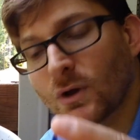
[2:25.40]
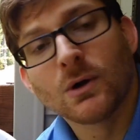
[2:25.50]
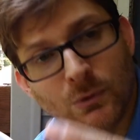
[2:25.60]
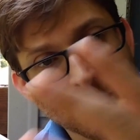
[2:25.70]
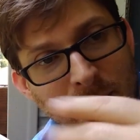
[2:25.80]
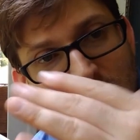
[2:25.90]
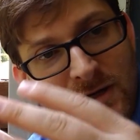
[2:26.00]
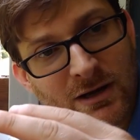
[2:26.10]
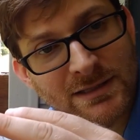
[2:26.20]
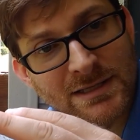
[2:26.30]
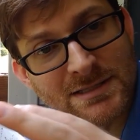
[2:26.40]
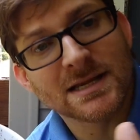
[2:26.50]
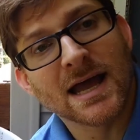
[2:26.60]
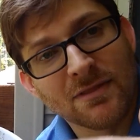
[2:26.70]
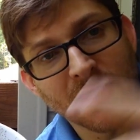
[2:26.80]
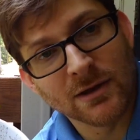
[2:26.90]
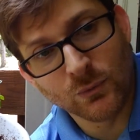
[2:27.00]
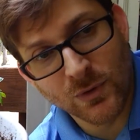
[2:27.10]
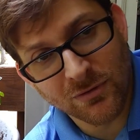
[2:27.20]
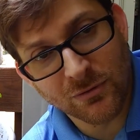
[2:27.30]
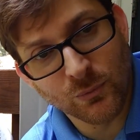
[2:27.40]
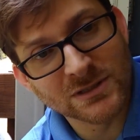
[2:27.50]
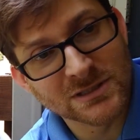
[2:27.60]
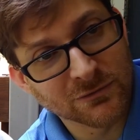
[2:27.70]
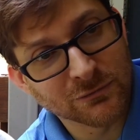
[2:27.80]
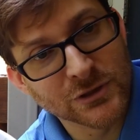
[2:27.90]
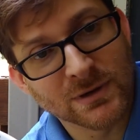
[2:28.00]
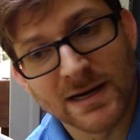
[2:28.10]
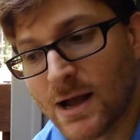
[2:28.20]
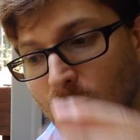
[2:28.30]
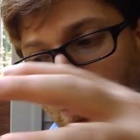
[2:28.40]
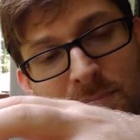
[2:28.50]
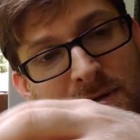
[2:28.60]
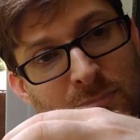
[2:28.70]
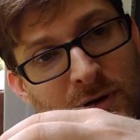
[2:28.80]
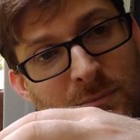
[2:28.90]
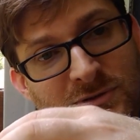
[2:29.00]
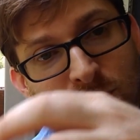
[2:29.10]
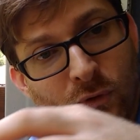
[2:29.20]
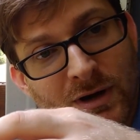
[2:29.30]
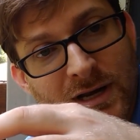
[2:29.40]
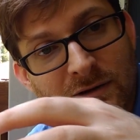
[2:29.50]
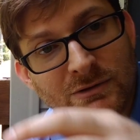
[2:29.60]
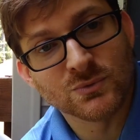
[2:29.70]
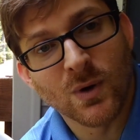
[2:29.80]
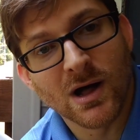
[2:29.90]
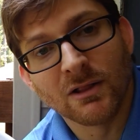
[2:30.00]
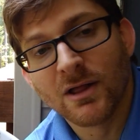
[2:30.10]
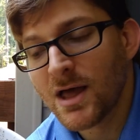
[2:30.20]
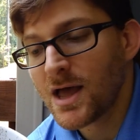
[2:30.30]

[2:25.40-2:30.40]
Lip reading: or we'll be able to cut these, and then with what's in the fridge right now, I'll be putting some more in here as well.